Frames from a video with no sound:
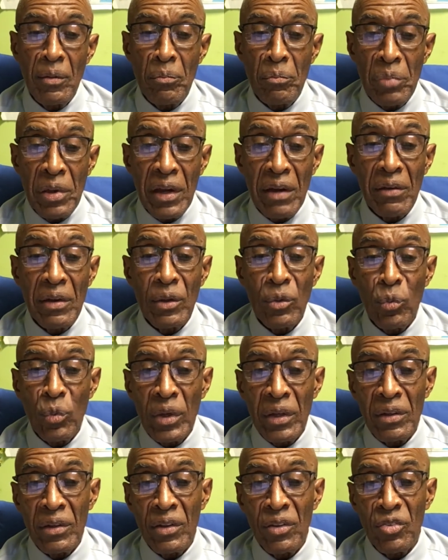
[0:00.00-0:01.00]
bearing
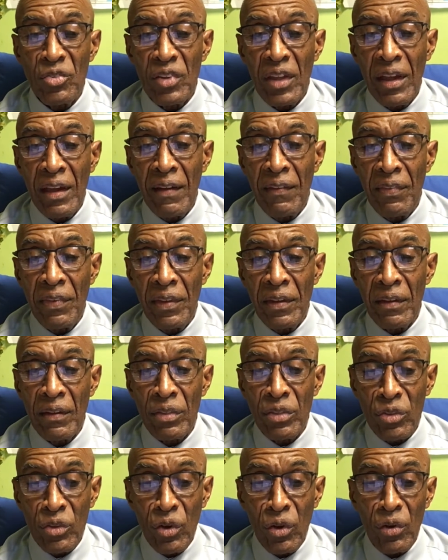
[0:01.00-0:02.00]
witness, and their
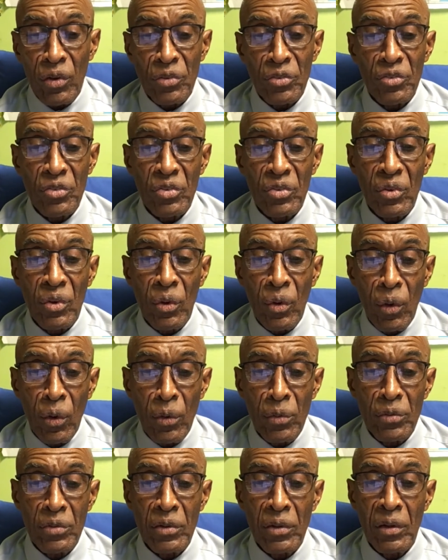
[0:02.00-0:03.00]
thoughts
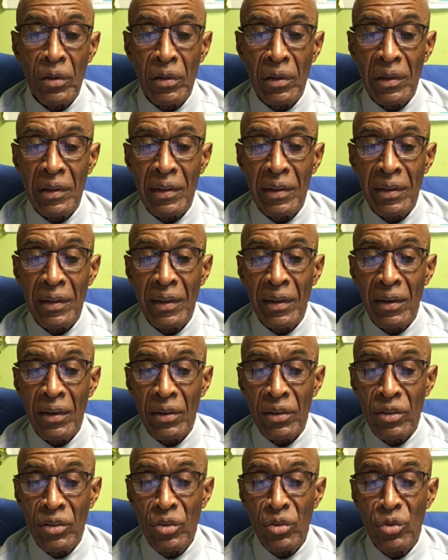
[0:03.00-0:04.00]
alternately
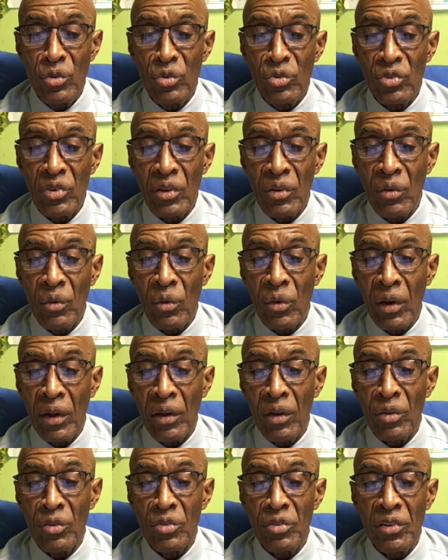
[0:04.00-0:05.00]
accusing or
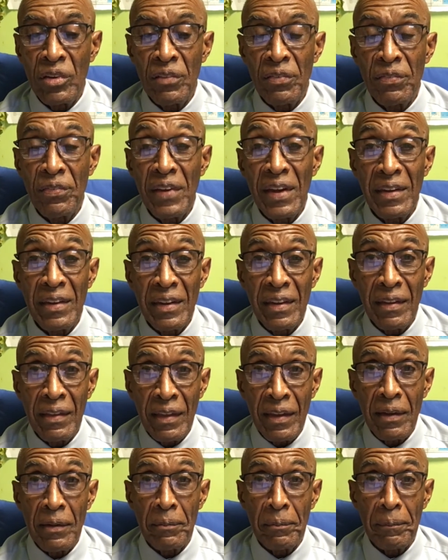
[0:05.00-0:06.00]
else defending
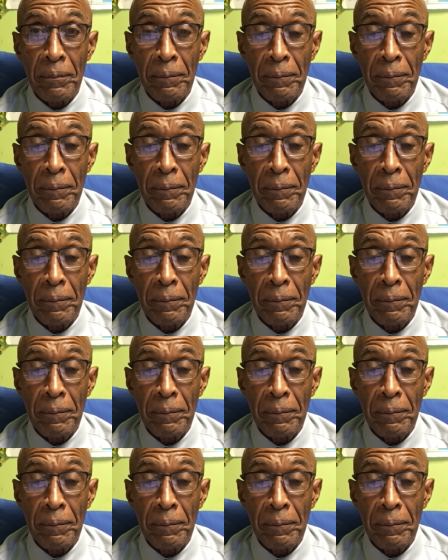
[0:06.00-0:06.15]
them.